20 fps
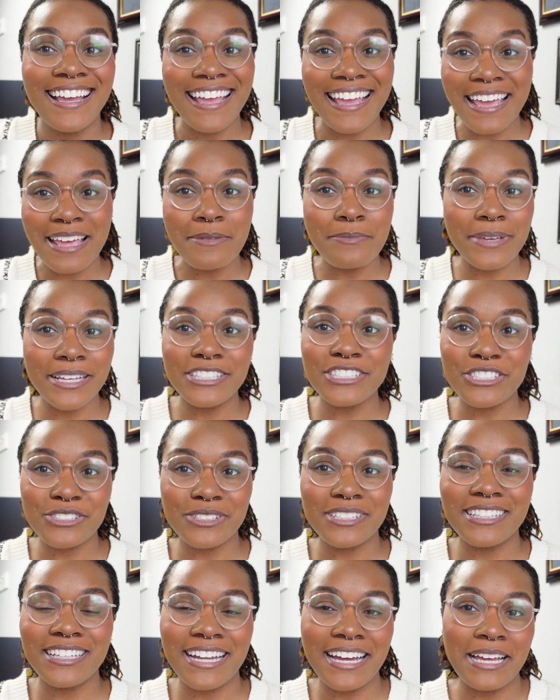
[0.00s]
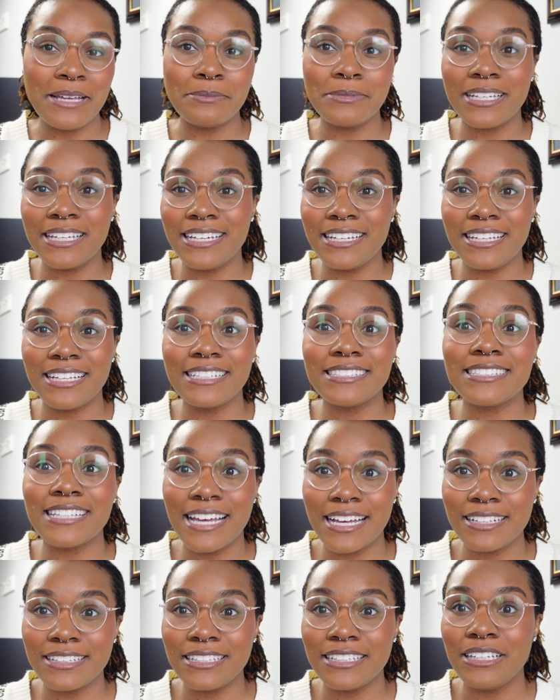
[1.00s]
and make sure that I'm getting
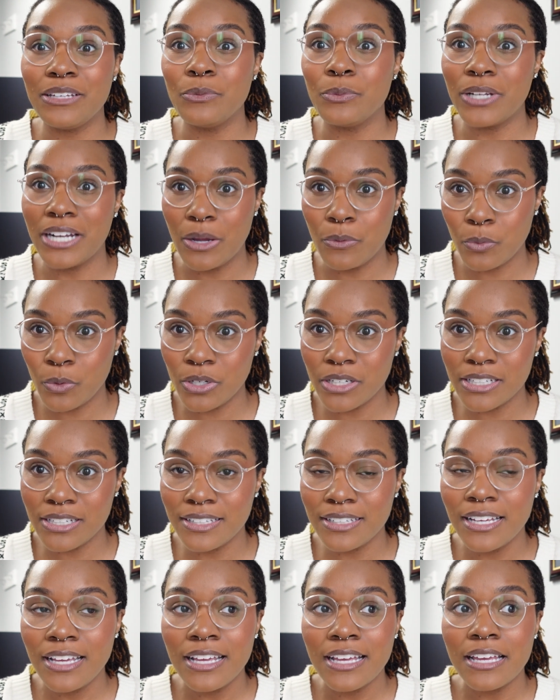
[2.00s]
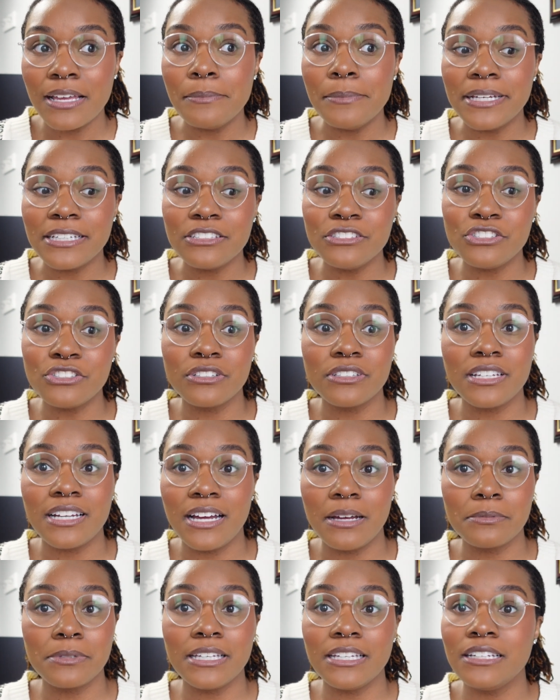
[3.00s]
exactly what I want and making sure that
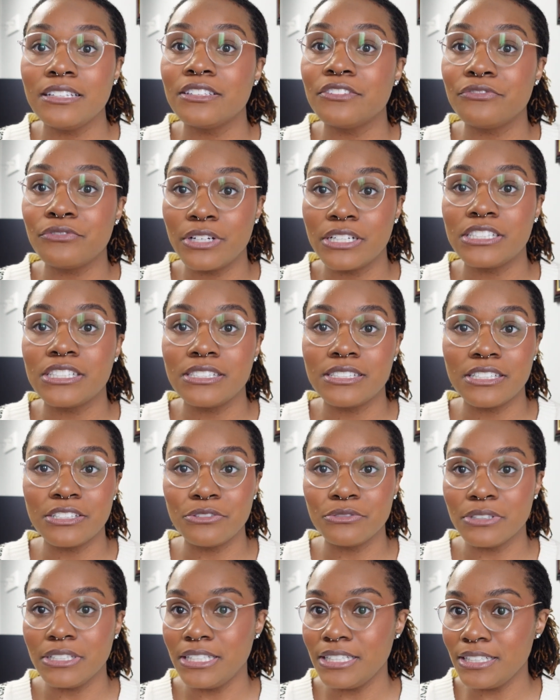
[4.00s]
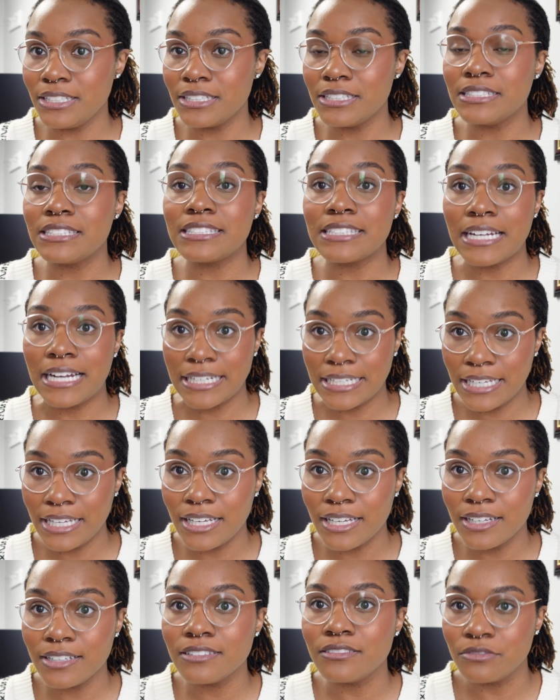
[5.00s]
I'm getting the freshest ingredients that I
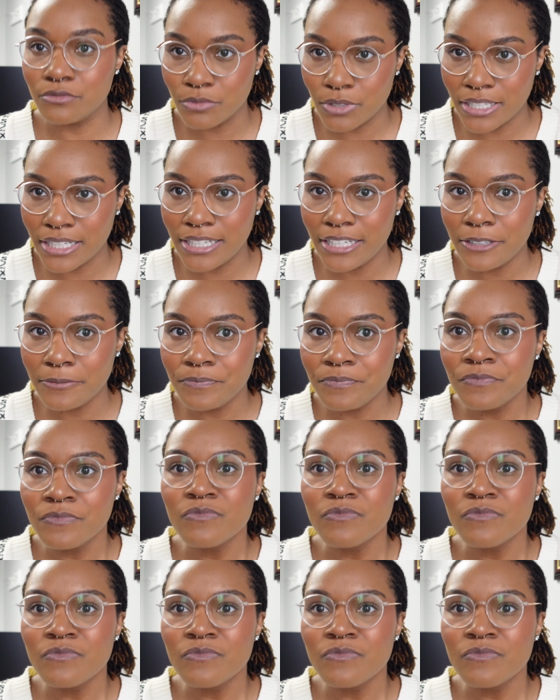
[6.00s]
can, right?